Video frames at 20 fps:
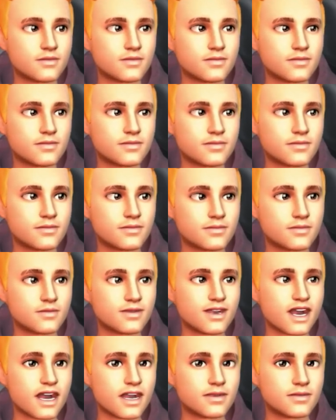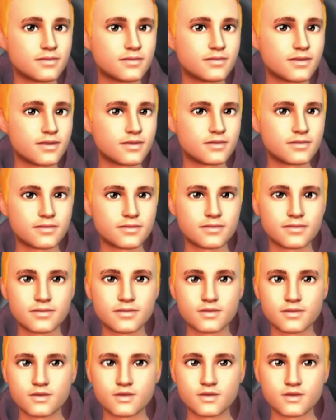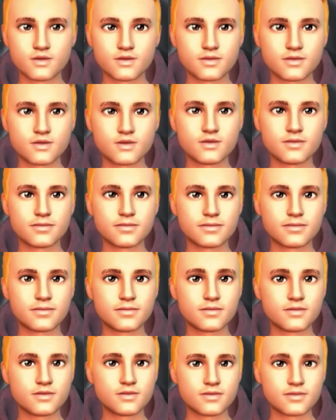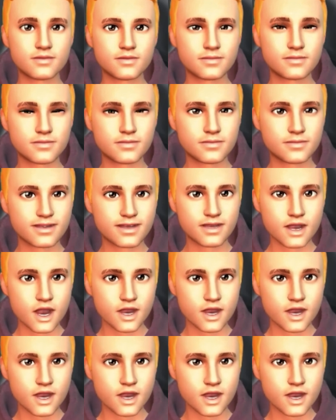this material and assign and keep it,